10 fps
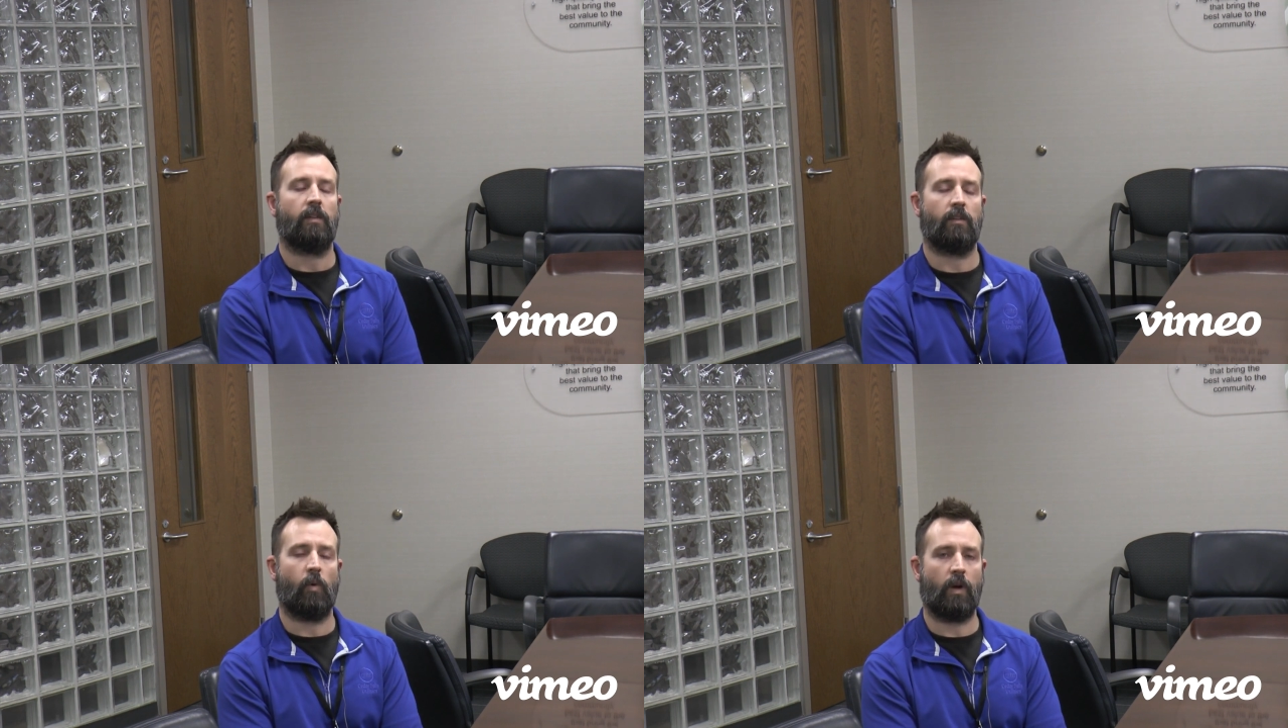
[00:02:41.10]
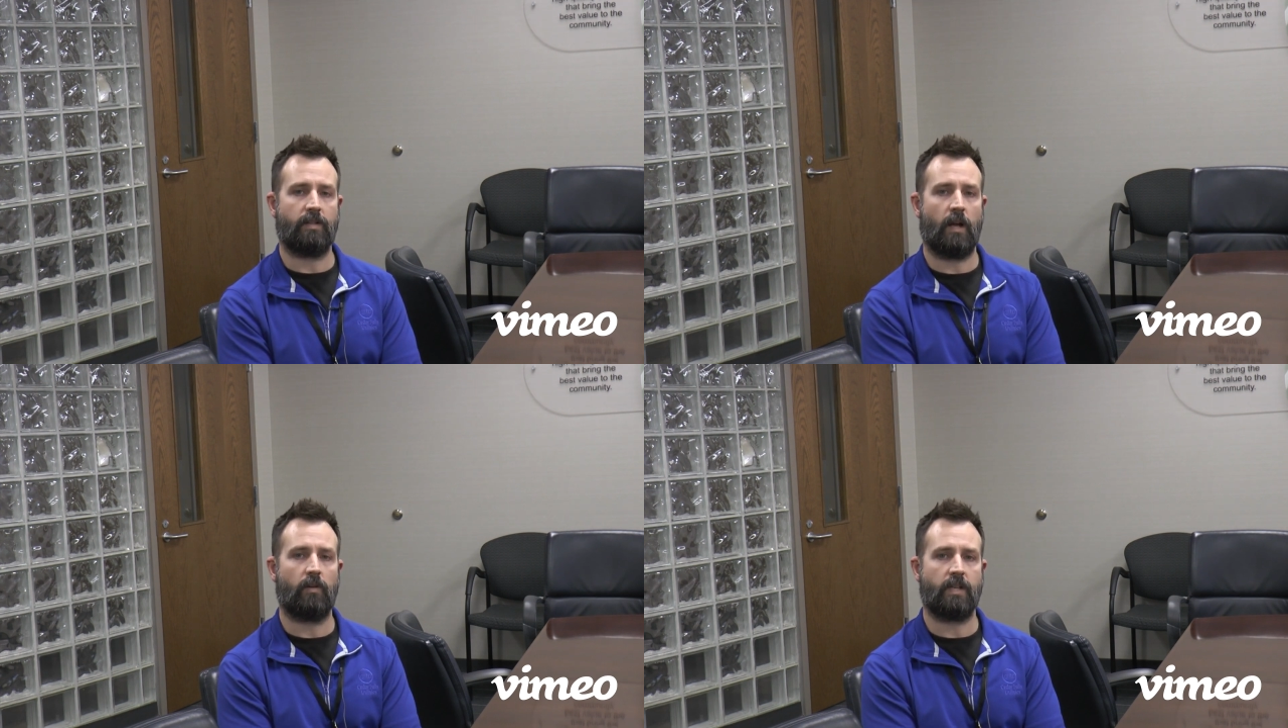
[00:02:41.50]
the
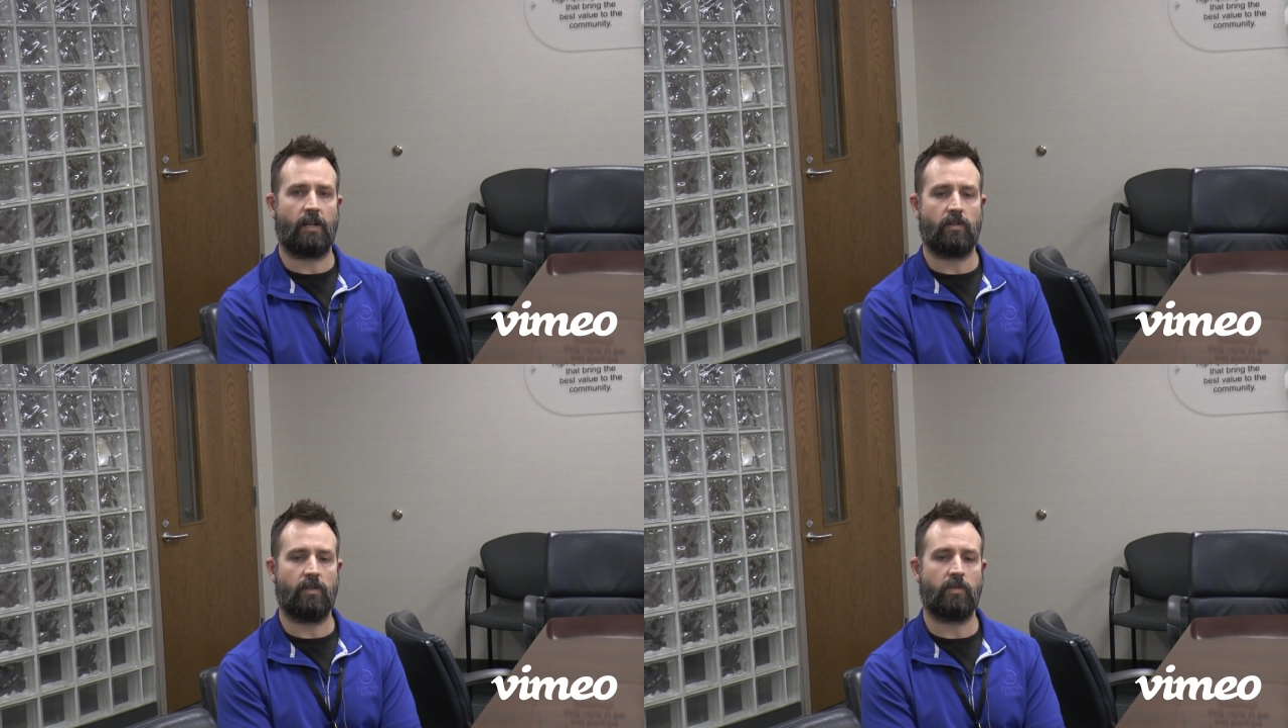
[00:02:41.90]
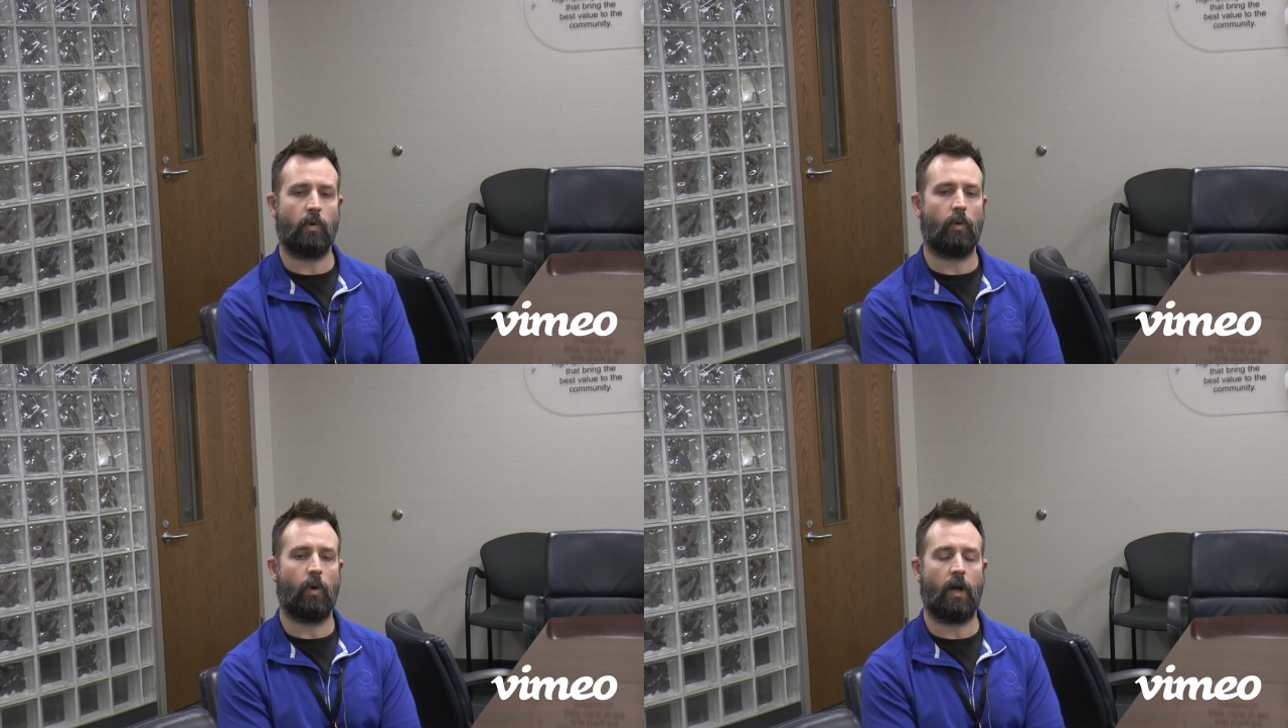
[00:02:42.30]
water towers actually
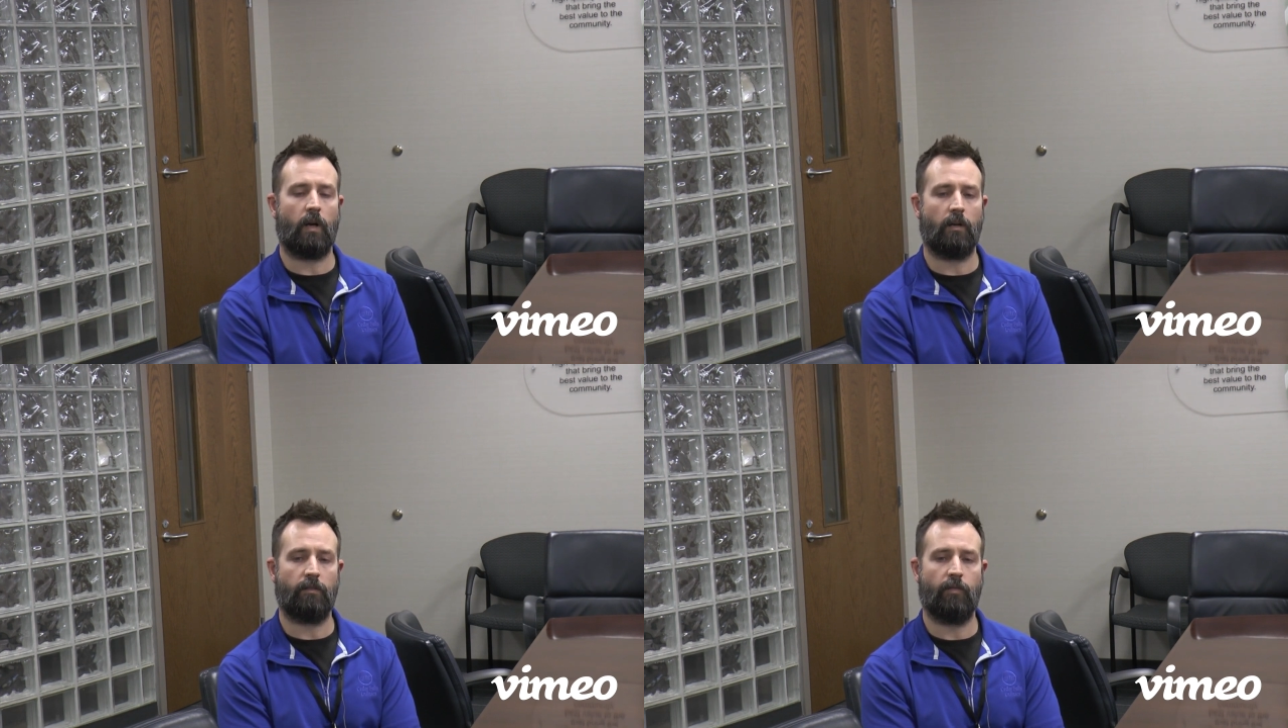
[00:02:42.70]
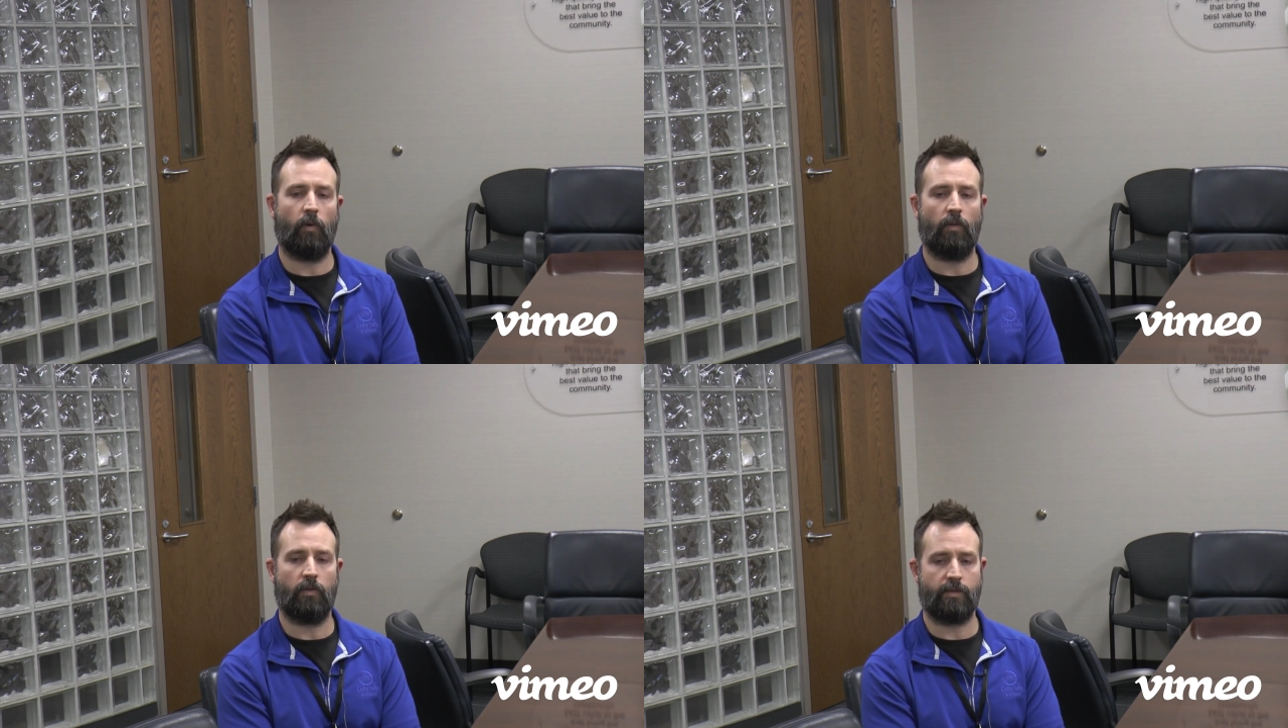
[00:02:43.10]
store water
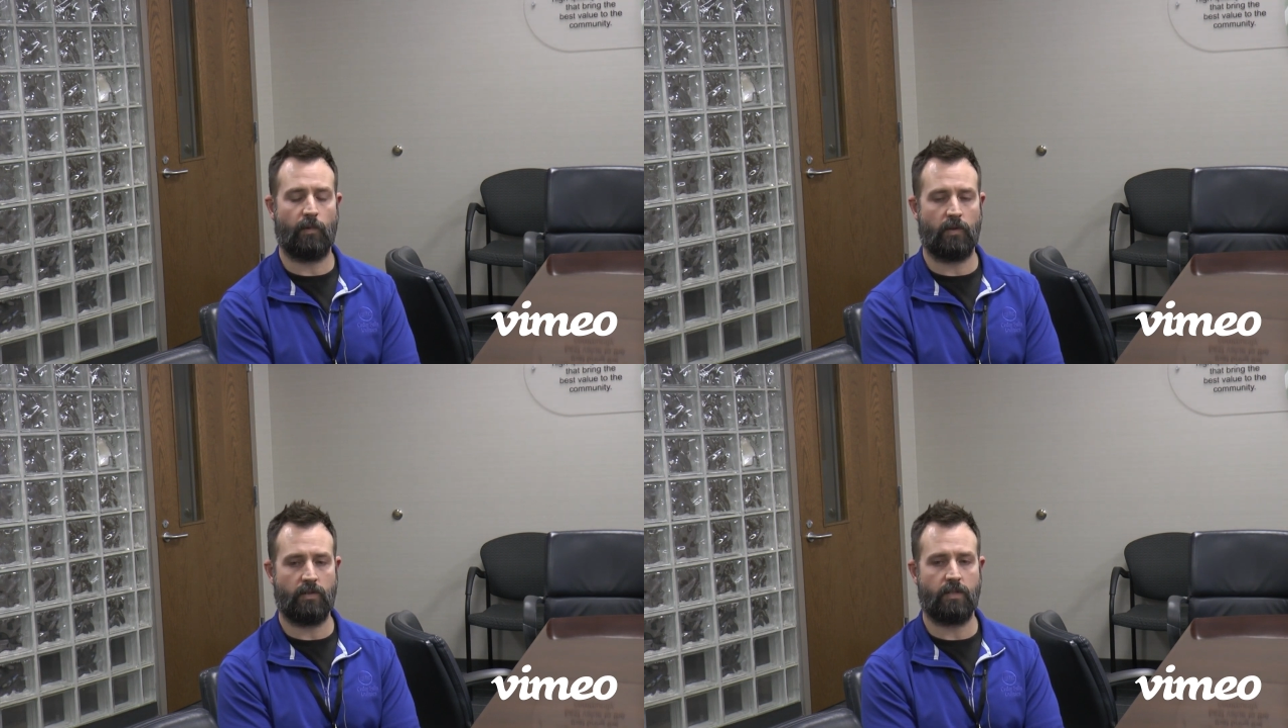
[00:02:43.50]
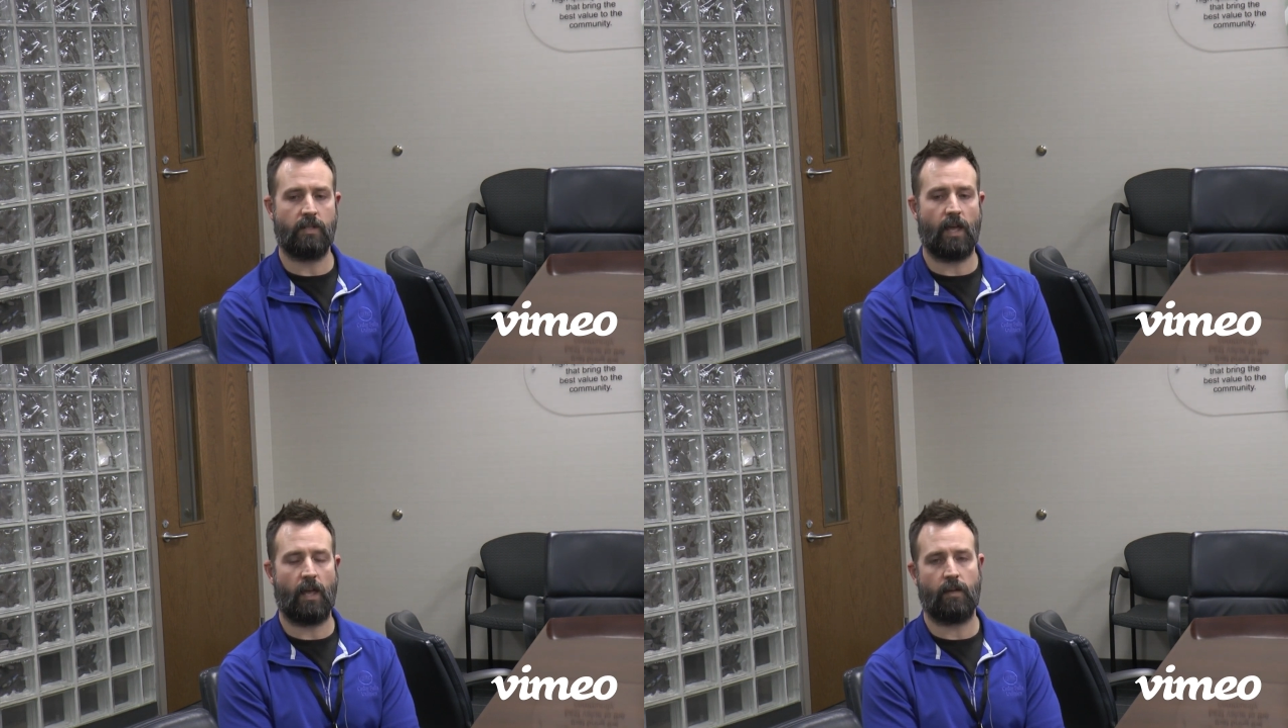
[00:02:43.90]
for those
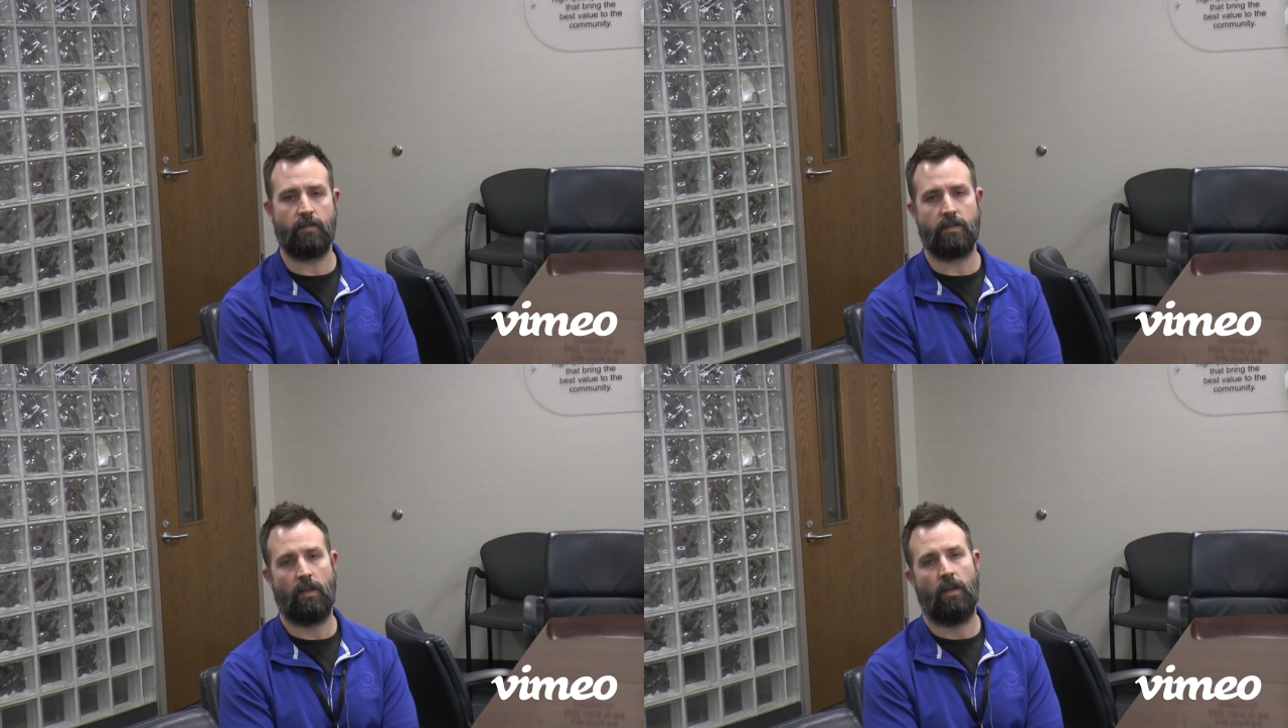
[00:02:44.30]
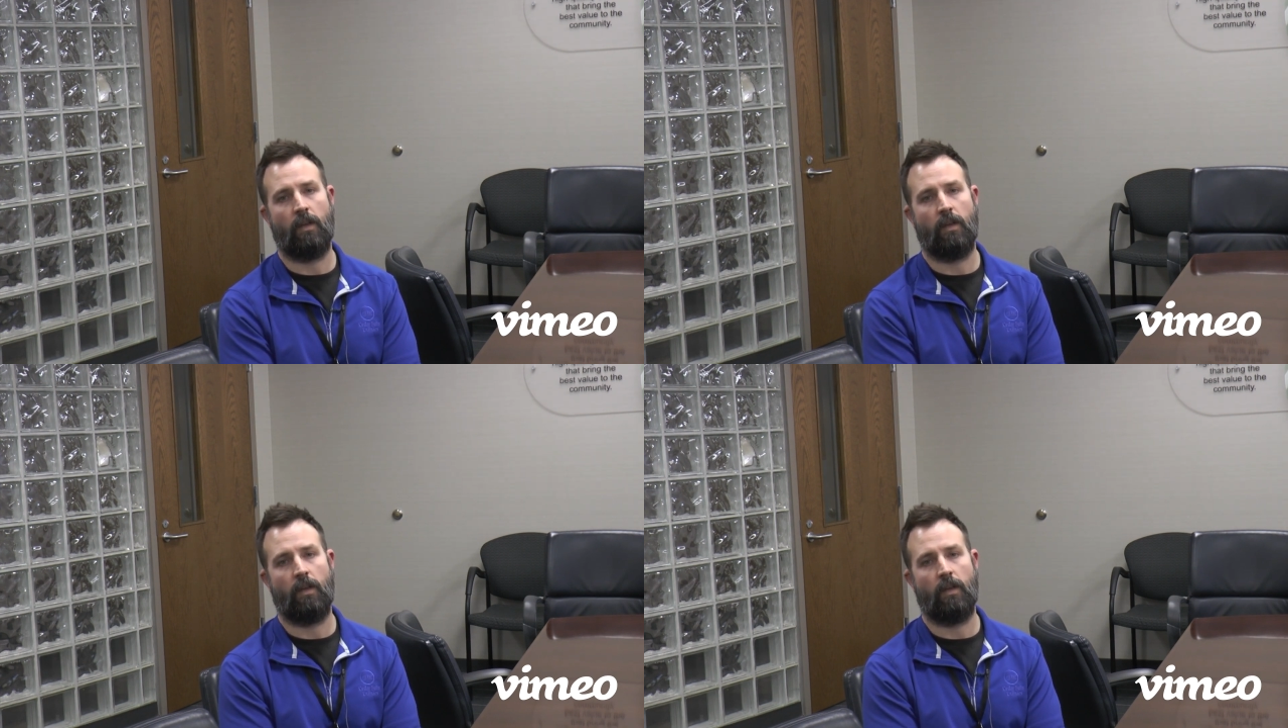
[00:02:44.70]
emergency times.